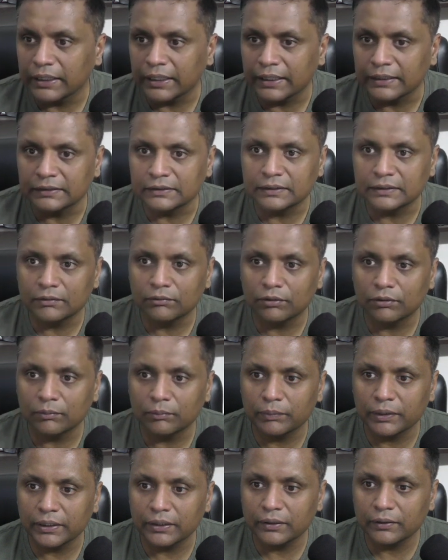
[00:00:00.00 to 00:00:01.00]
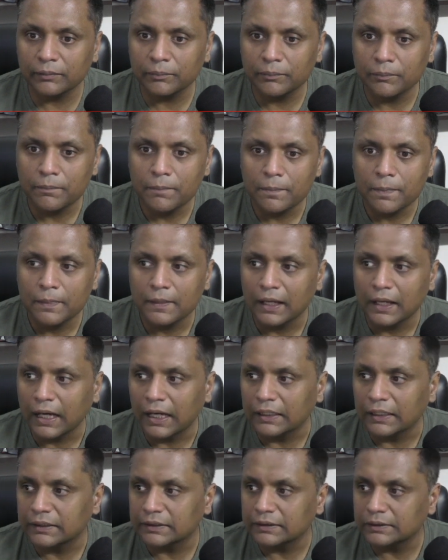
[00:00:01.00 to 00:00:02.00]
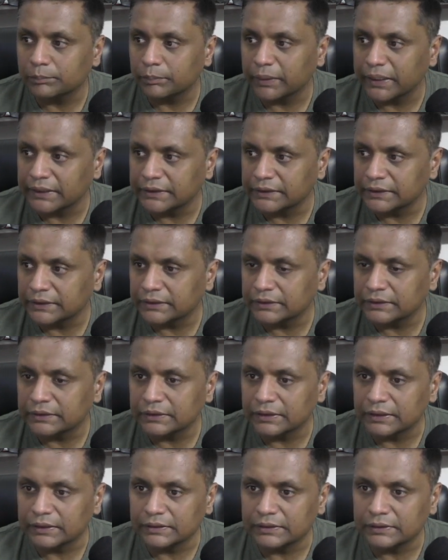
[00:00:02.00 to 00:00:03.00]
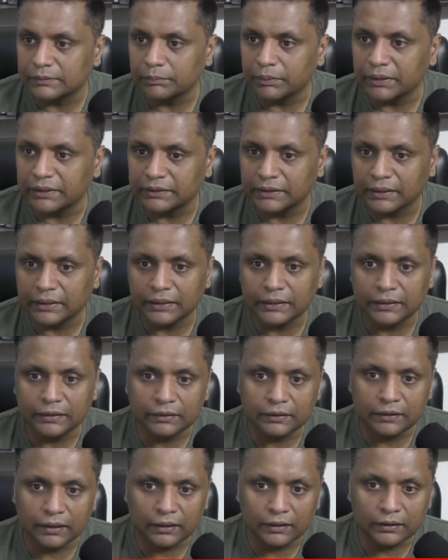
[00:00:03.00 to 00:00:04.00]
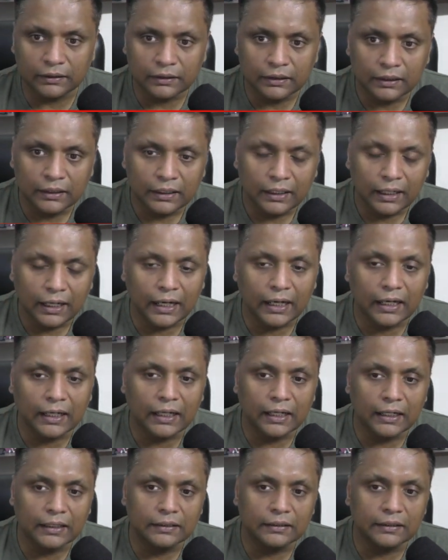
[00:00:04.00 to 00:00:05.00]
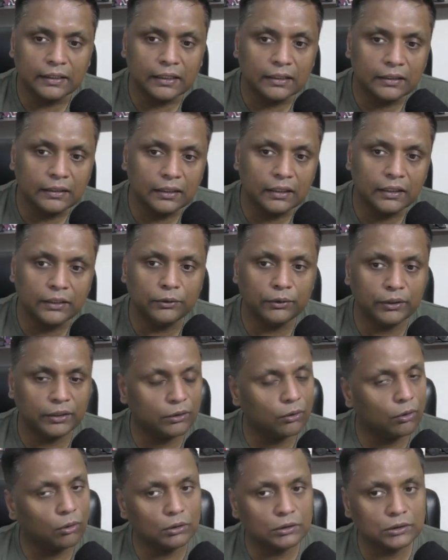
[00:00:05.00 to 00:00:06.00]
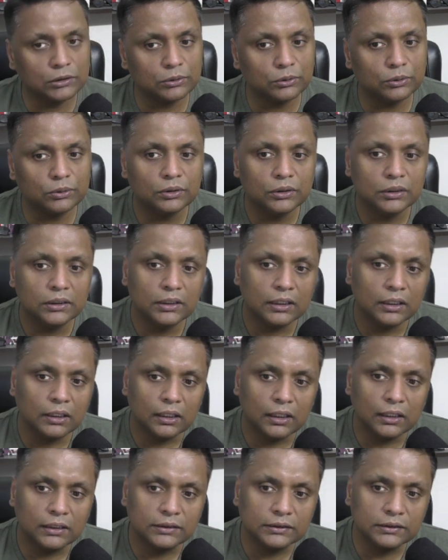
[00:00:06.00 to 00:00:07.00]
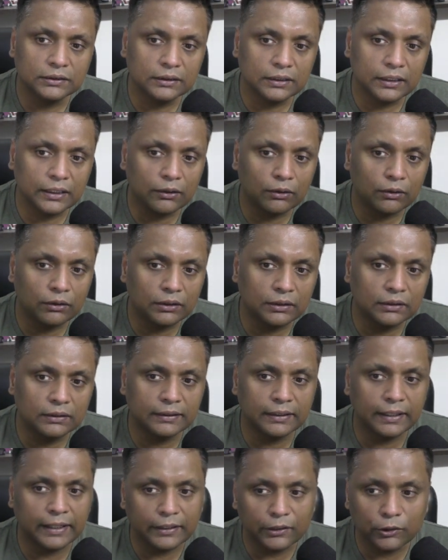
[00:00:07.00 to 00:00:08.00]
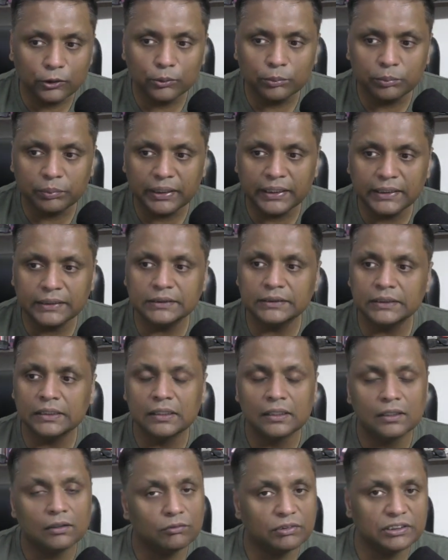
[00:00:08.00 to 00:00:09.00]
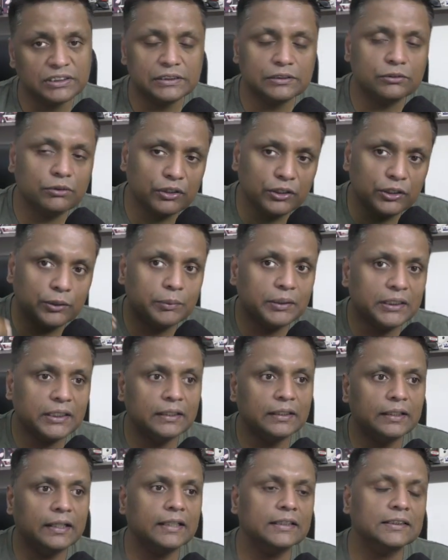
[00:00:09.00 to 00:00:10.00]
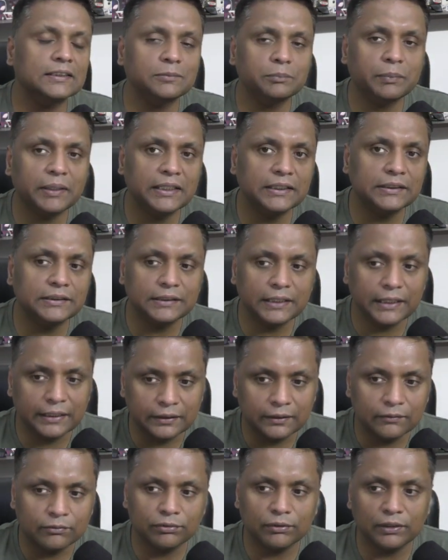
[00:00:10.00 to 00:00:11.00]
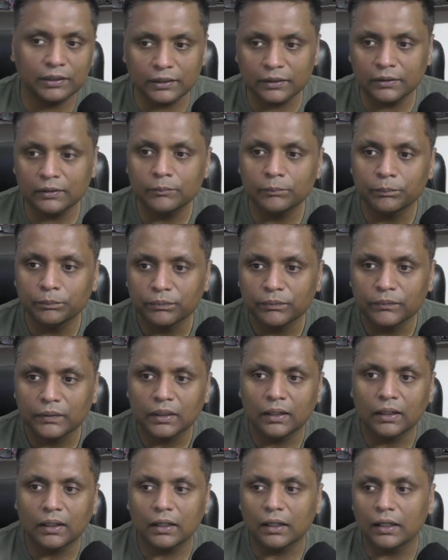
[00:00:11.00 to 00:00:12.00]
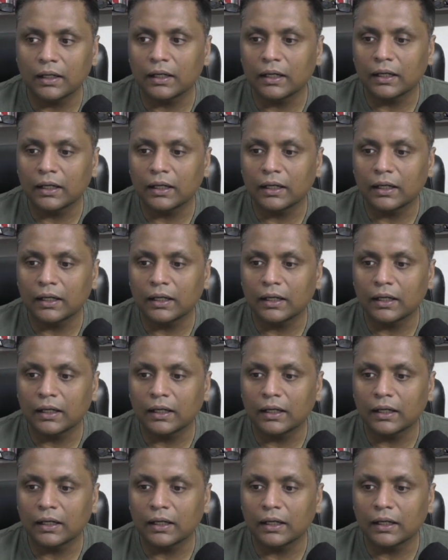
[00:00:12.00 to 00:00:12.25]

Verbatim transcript: exit from here and this page is is basically done and then you can also uh, click on thank you page which is going to be the next page in the funnel uh,